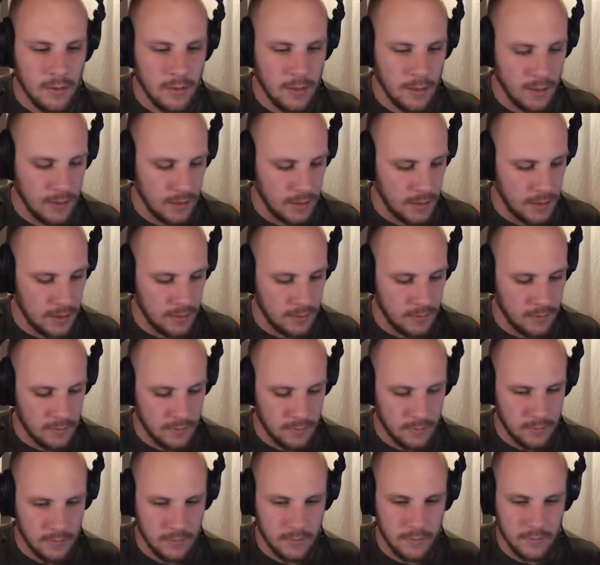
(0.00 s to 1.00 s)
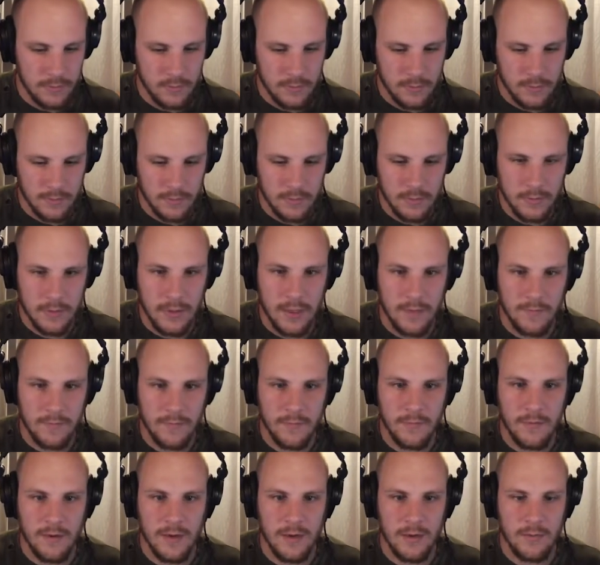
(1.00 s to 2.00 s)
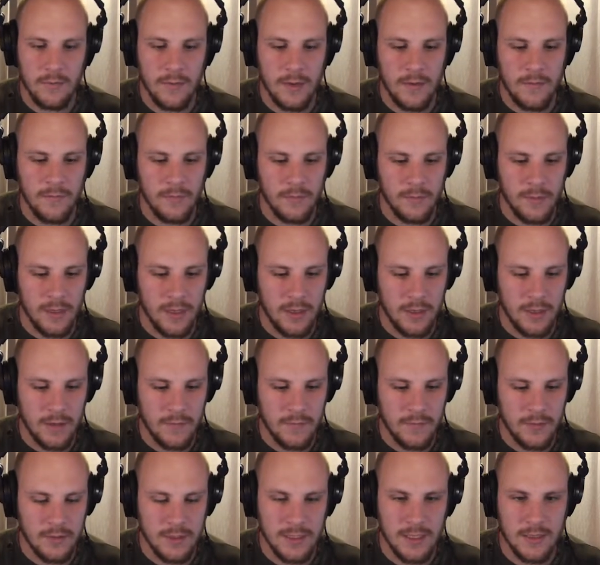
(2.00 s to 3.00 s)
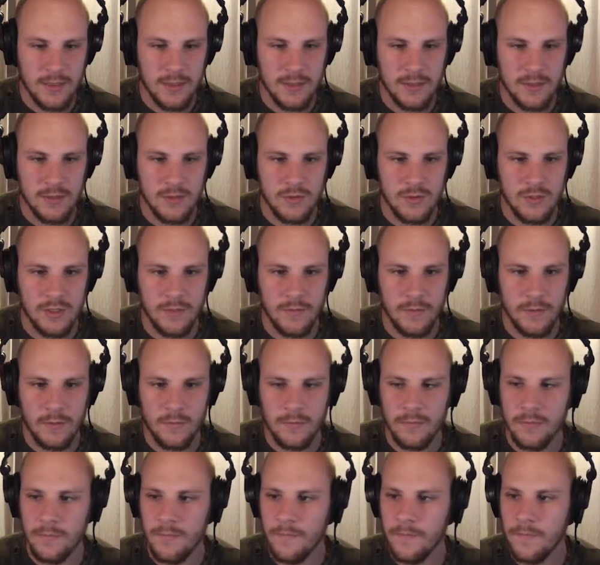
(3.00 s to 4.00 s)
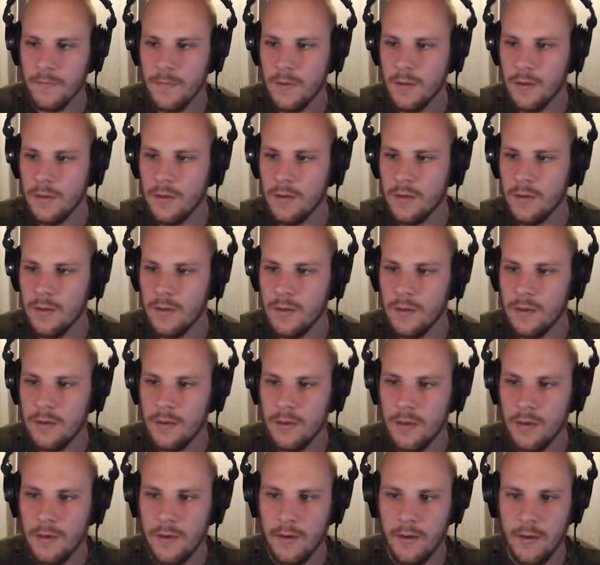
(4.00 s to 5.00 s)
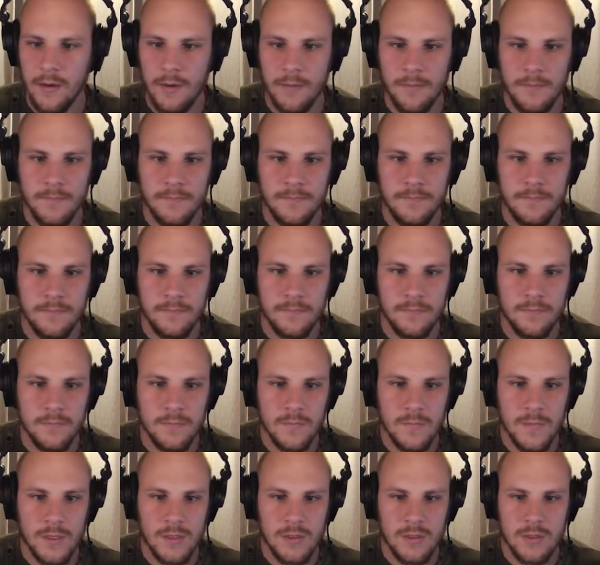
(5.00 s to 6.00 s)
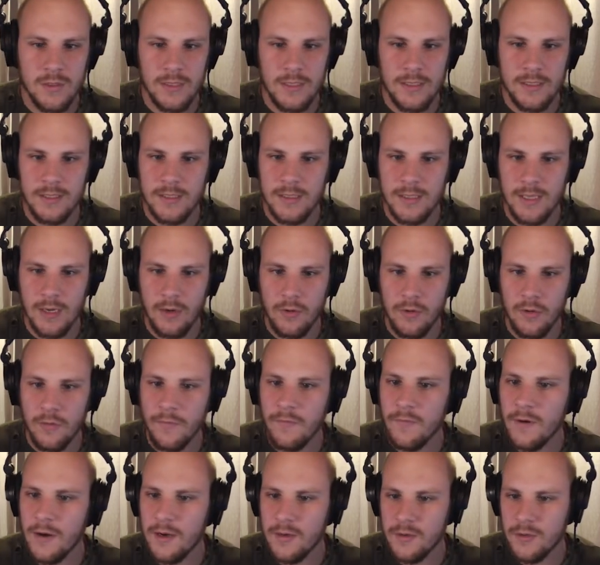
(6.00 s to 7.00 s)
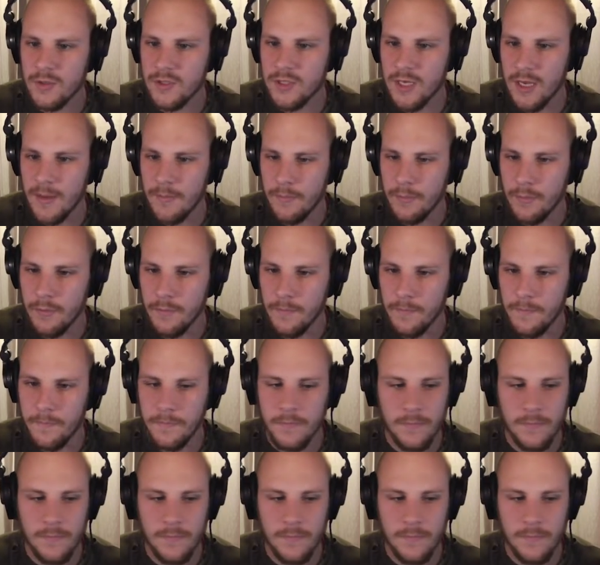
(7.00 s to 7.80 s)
And then you have the final waveform here if you set this to 0. So this is now your final sample.